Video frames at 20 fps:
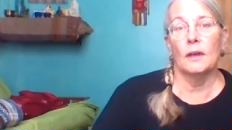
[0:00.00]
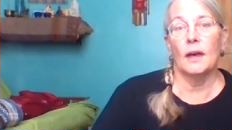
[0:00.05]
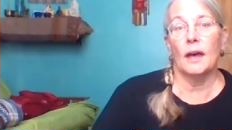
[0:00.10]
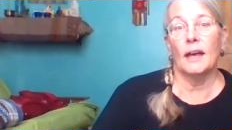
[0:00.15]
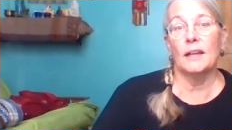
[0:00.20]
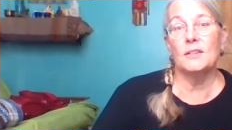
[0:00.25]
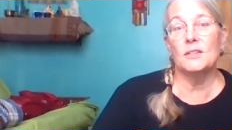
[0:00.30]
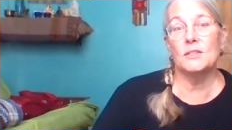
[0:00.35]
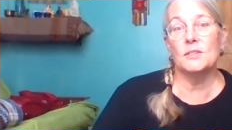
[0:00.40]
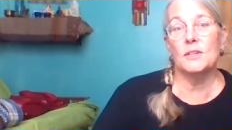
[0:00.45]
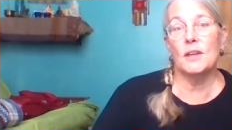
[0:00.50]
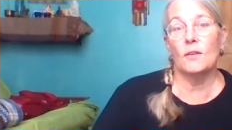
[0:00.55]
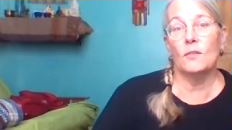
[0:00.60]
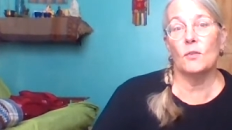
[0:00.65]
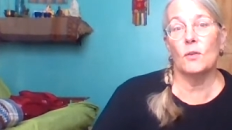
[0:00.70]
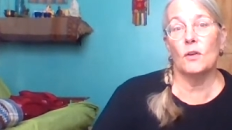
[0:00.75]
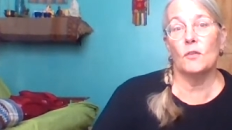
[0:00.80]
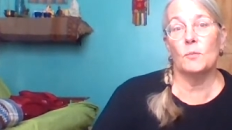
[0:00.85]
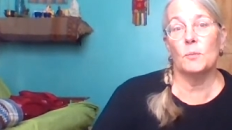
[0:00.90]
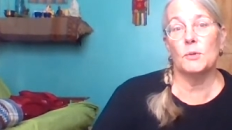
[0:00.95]
I just
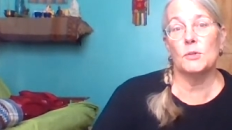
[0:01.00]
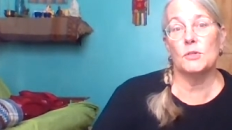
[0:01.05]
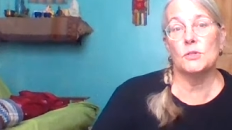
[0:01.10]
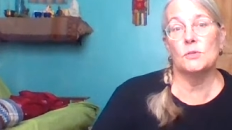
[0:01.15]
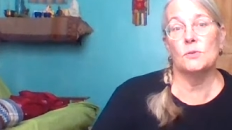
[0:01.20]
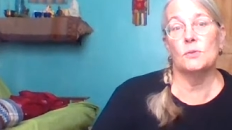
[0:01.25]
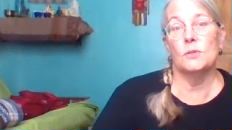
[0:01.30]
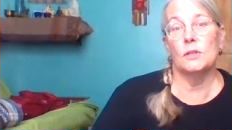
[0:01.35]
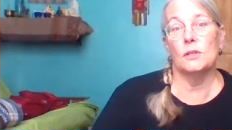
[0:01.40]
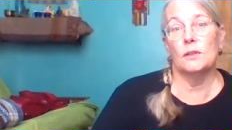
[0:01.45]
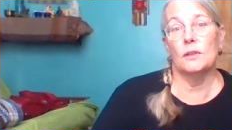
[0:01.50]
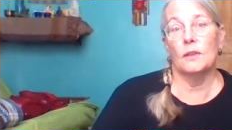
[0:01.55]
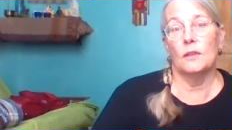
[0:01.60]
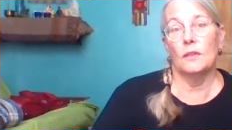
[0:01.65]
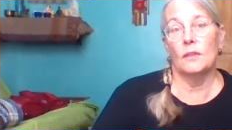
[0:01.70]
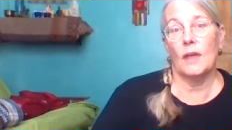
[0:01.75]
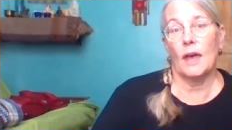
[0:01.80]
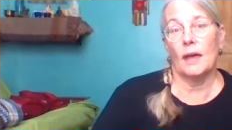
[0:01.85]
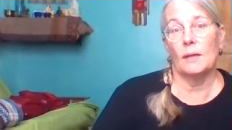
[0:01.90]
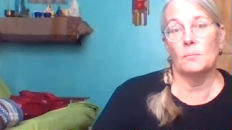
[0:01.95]
never have pursued it
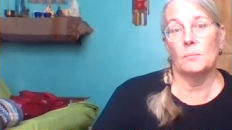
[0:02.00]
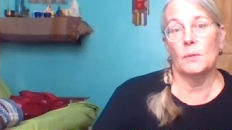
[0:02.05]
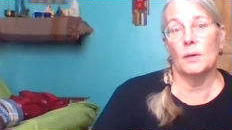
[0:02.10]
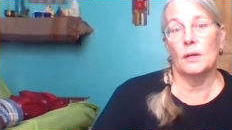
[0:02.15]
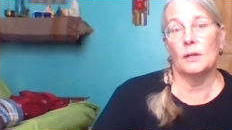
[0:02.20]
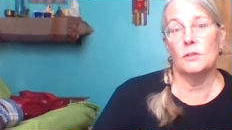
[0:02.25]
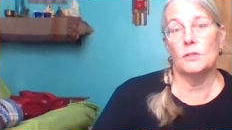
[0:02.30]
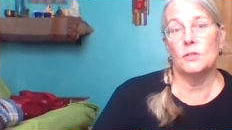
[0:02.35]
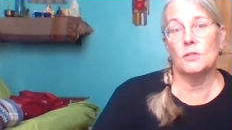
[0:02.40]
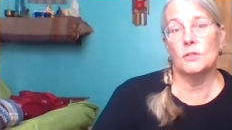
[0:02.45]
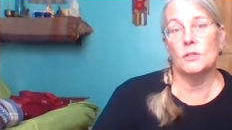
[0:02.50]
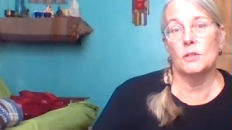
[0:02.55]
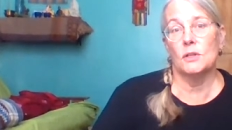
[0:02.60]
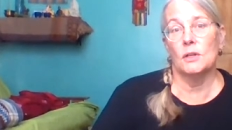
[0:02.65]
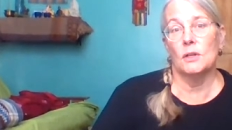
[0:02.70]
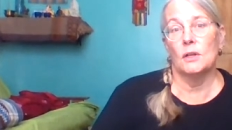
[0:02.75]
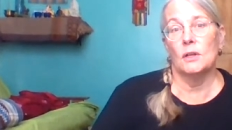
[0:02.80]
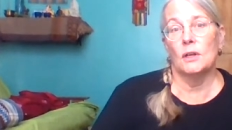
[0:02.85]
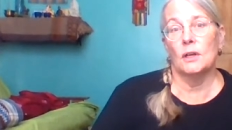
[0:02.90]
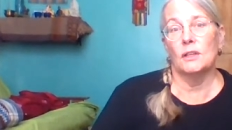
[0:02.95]
that much.
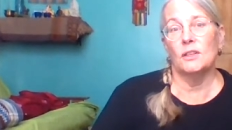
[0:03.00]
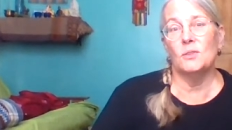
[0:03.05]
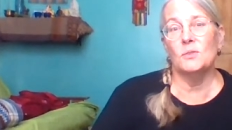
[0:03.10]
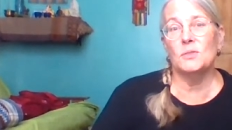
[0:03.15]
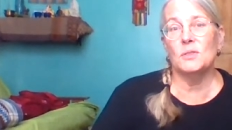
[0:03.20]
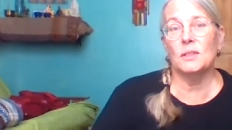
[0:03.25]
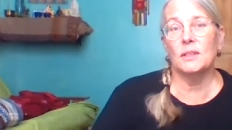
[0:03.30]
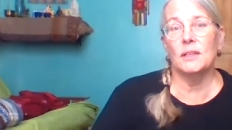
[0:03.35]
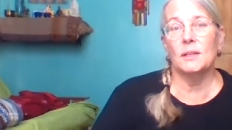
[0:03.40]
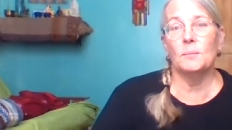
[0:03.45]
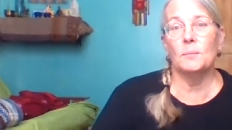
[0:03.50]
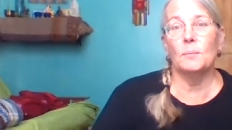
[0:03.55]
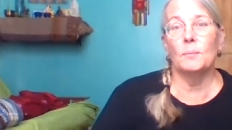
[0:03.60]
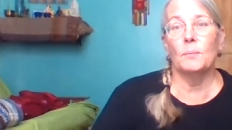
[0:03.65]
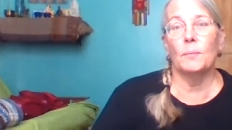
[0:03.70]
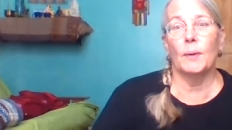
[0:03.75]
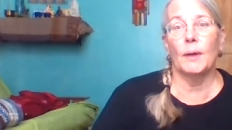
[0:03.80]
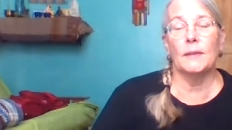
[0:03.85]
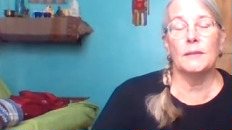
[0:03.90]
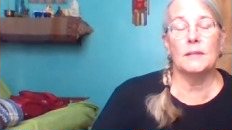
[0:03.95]
Usually,
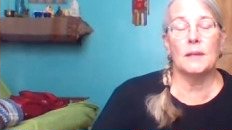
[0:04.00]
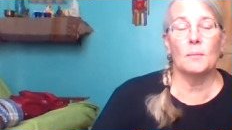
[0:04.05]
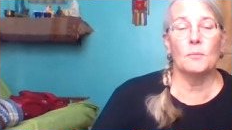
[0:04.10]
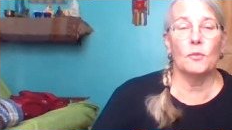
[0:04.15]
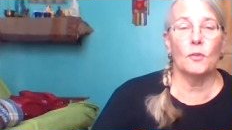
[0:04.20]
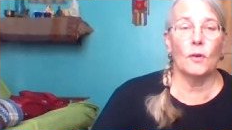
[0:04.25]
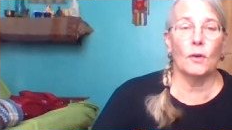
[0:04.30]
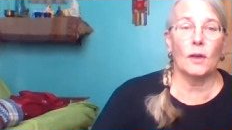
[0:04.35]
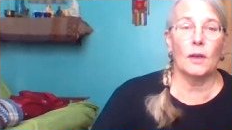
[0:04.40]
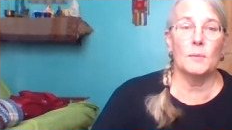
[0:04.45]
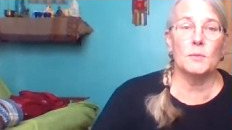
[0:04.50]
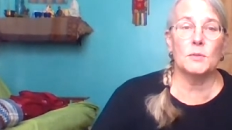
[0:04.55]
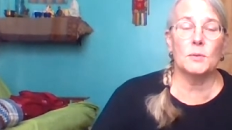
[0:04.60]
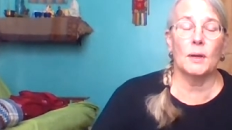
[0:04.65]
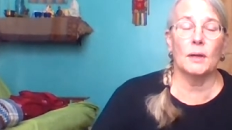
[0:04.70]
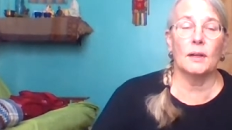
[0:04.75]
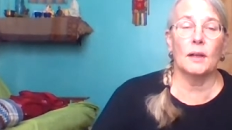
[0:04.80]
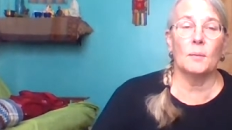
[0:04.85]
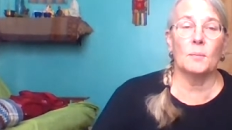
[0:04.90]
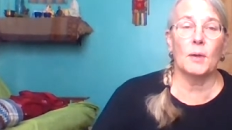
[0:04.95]
by the time fall comes
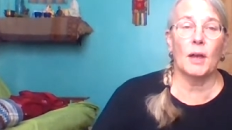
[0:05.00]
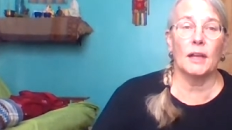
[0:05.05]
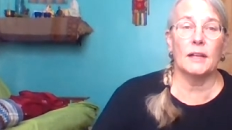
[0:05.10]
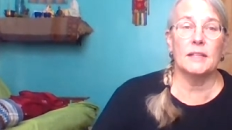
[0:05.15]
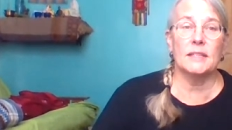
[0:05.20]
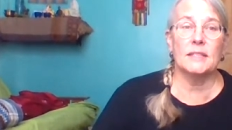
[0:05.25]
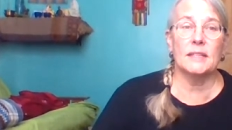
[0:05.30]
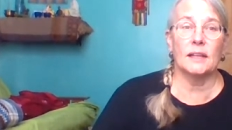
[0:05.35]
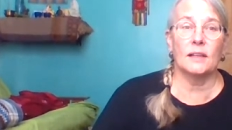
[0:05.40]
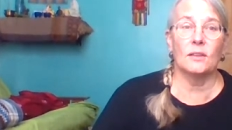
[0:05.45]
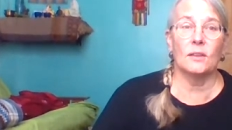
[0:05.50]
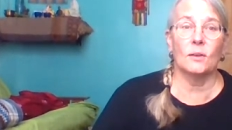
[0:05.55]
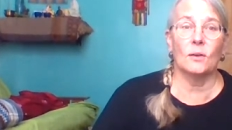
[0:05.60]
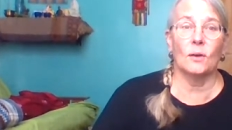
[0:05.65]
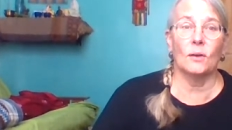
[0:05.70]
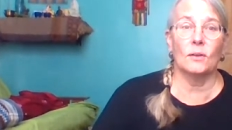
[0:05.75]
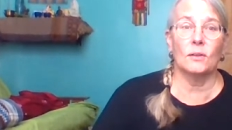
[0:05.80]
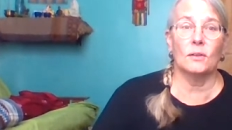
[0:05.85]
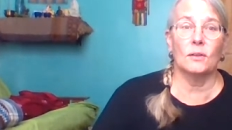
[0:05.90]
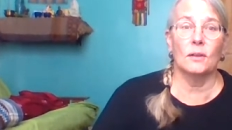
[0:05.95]
around, I'm kind of sick of the
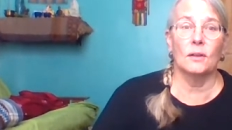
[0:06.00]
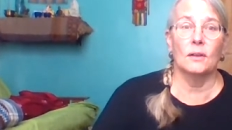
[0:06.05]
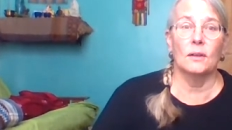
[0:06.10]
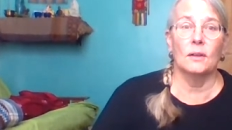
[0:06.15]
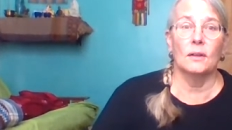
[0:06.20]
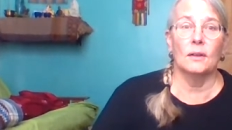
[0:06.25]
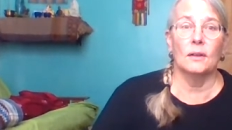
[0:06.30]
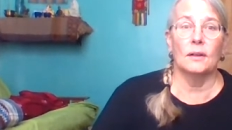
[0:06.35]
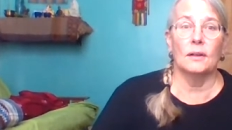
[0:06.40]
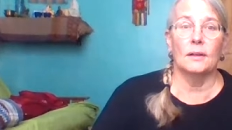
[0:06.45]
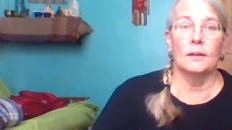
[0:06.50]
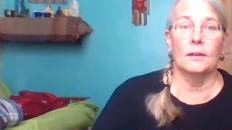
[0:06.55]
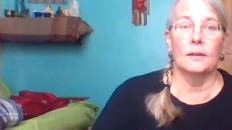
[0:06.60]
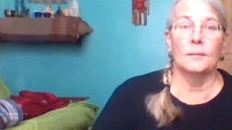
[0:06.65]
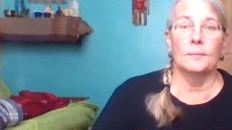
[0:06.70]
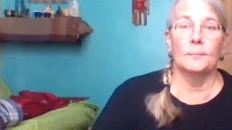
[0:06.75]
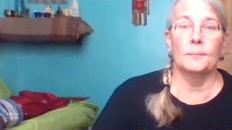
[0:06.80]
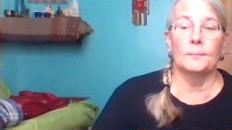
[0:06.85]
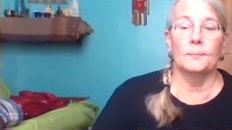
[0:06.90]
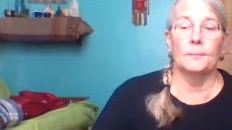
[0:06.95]
garden,
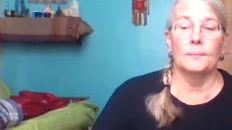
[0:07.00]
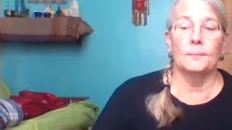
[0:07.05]
um,